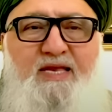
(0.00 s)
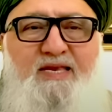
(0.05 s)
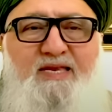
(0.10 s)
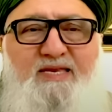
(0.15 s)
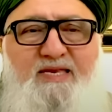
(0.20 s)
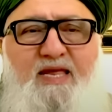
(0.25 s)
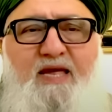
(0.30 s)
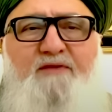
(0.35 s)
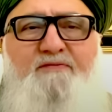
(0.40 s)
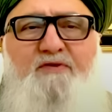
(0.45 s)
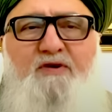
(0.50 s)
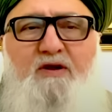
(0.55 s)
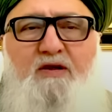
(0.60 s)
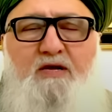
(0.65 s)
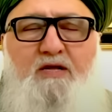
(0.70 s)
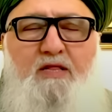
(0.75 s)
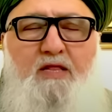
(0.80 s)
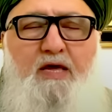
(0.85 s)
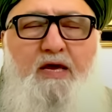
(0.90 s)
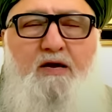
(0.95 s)
never
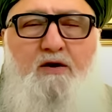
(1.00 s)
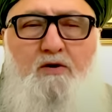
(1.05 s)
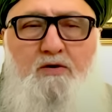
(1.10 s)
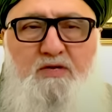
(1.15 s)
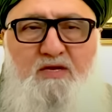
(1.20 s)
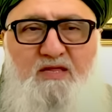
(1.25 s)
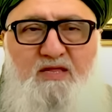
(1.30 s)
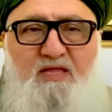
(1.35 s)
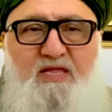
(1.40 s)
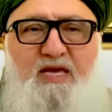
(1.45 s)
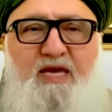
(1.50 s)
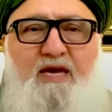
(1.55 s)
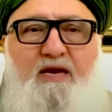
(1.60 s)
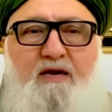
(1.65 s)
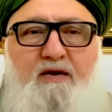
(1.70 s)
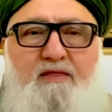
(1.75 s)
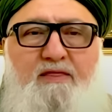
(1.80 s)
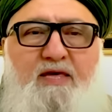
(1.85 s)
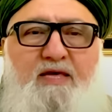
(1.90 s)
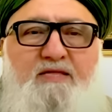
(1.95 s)
click on a
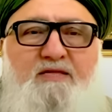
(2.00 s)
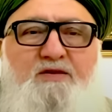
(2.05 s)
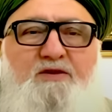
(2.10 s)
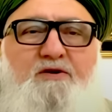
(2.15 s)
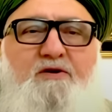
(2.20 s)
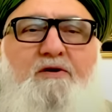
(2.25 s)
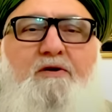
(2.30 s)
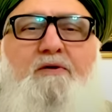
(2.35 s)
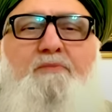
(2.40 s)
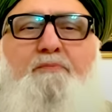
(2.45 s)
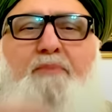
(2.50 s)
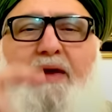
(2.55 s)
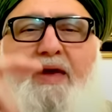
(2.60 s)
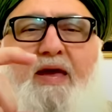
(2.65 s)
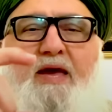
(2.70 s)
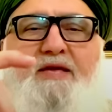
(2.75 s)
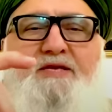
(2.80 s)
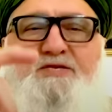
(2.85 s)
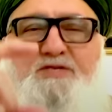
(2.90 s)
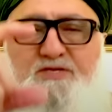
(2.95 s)
link that your
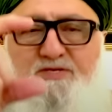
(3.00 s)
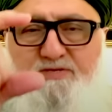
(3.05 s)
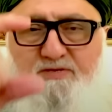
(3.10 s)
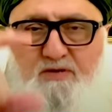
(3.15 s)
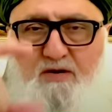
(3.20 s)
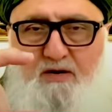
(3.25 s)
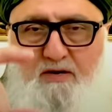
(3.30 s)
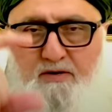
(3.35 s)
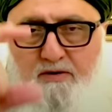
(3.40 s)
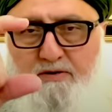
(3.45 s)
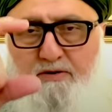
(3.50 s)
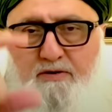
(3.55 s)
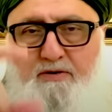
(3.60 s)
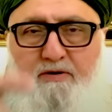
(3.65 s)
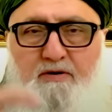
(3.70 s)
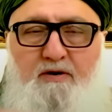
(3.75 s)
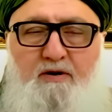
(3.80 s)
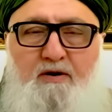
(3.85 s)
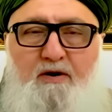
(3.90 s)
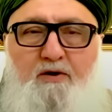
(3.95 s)
page is
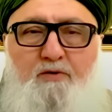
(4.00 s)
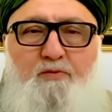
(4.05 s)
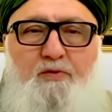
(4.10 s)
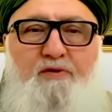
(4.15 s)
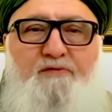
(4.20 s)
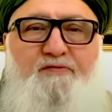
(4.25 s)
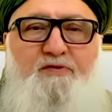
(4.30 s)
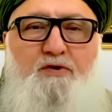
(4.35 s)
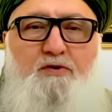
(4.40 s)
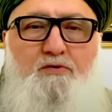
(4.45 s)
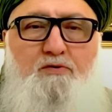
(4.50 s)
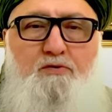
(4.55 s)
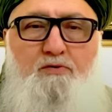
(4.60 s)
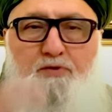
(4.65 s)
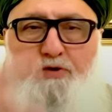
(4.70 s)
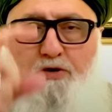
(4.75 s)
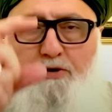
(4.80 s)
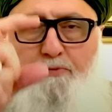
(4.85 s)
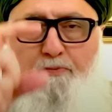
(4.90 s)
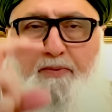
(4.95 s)
under
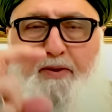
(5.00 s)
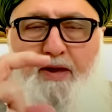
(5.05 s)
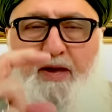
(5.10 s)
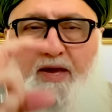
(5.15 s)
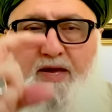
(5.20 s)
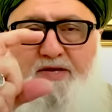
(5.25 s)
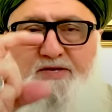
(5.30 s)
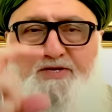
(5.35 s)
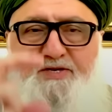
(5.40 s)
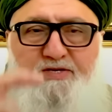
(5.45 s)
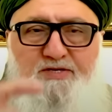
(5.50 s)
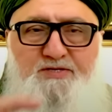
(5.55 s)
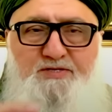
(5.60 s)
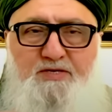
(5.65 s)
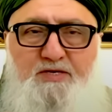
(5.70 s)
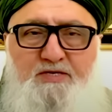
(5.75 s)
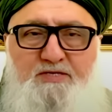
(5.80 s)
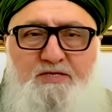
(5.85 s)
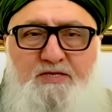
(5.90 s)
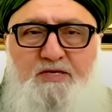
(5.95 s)
review, your page
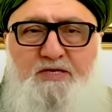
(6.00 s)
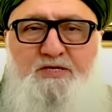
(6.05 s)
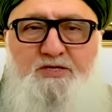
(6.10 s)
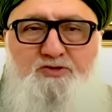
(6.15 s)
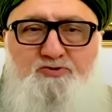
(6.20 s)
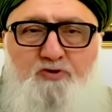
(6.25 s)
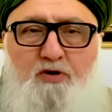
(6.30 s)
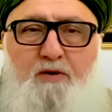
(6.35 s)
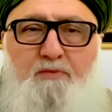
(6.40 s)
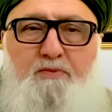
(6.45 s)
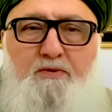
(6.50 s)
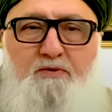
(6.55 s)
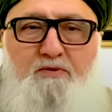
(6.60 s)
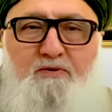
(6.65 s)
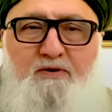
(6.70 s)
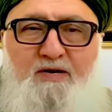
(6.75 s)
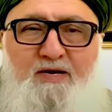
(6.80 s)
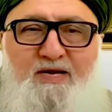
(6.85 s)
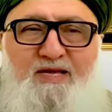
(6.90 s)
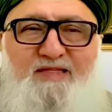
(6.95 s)
is, is in
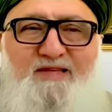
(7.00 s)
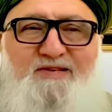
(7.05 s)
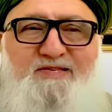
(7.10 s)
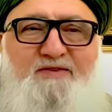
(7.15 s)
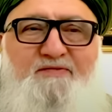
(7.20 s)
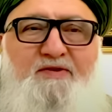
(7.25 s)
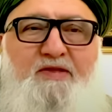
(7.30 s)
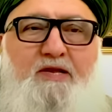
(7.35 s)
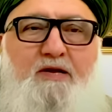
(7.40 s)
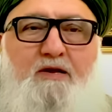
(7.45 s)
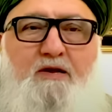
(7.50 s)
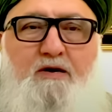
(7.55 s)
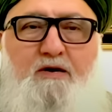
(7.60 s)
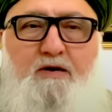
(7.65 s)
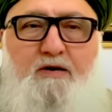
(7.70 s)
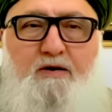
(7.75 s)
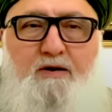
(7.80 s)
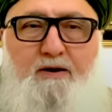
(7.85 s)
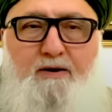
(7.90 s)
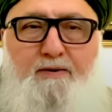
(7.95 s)
trouble. There's even
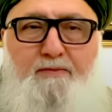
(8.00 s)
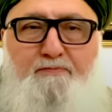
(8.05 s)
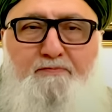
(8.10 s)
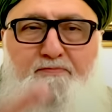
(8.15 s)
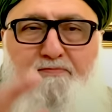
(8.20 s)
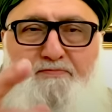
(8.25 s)
a uh,